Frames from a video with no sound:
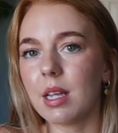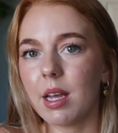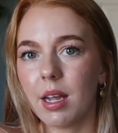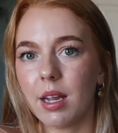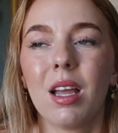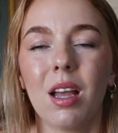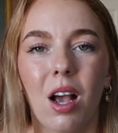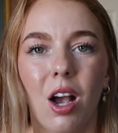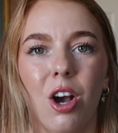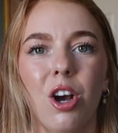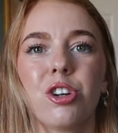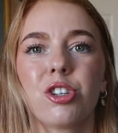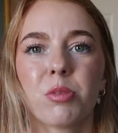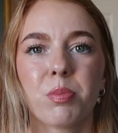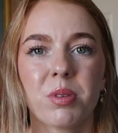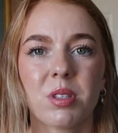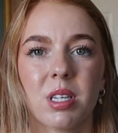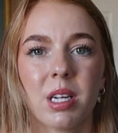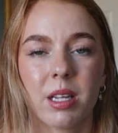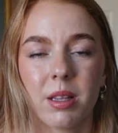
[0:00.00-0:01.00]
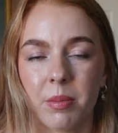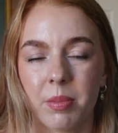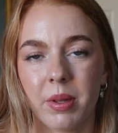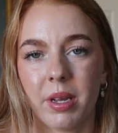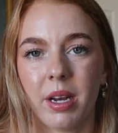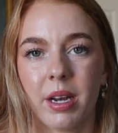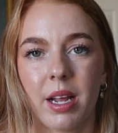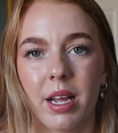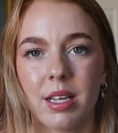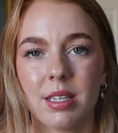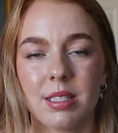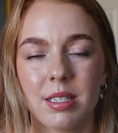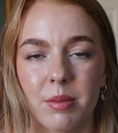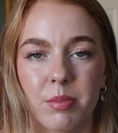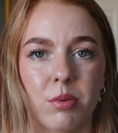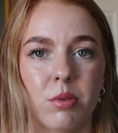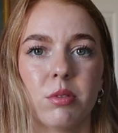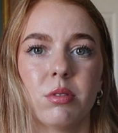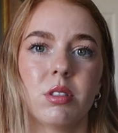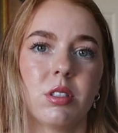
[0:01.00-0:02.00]
Like 100% of the planet has
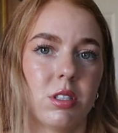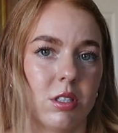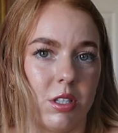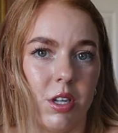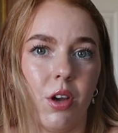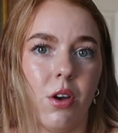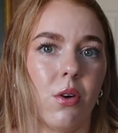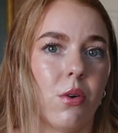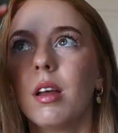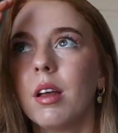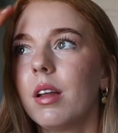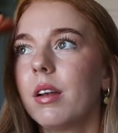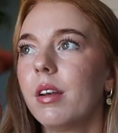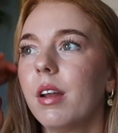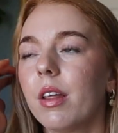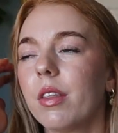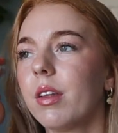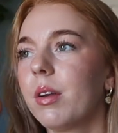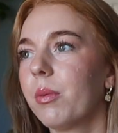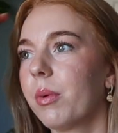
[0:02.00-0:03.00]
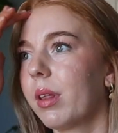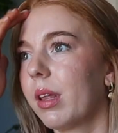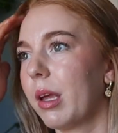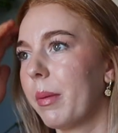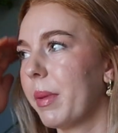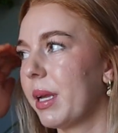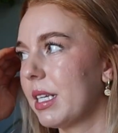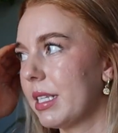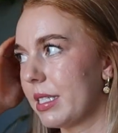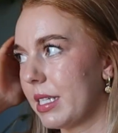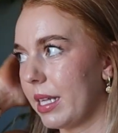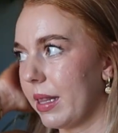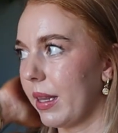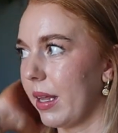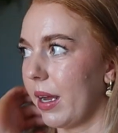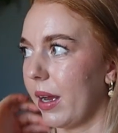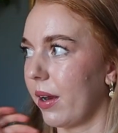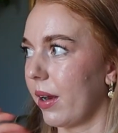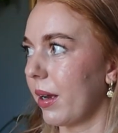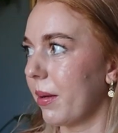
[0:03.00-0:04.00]
nipples, so nothing really amazing
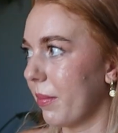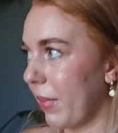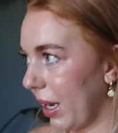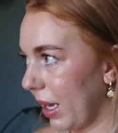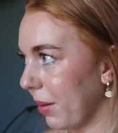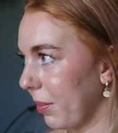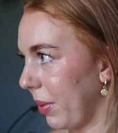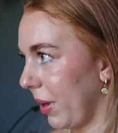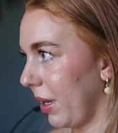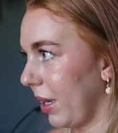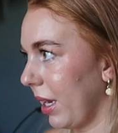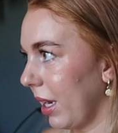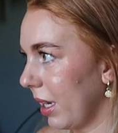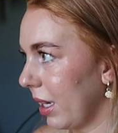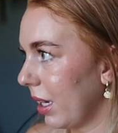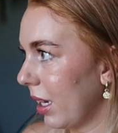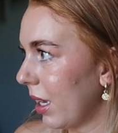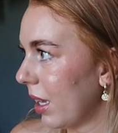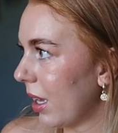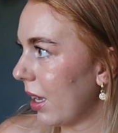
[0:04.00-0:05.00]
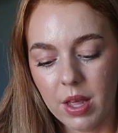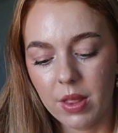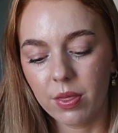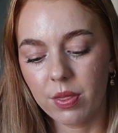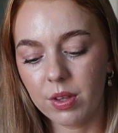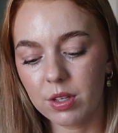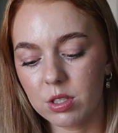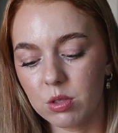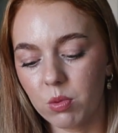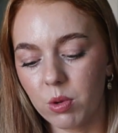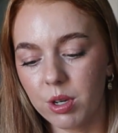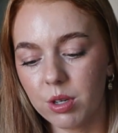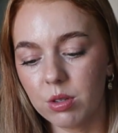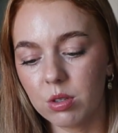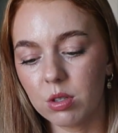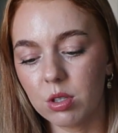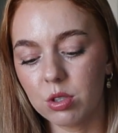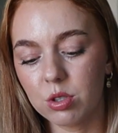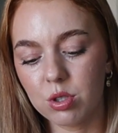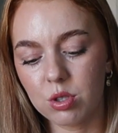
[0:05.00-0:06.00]
there in my opinion. This
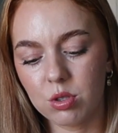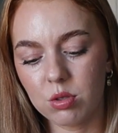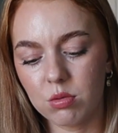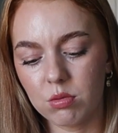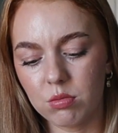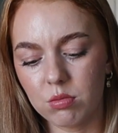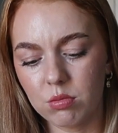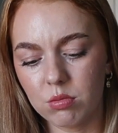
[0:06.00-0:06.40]
one is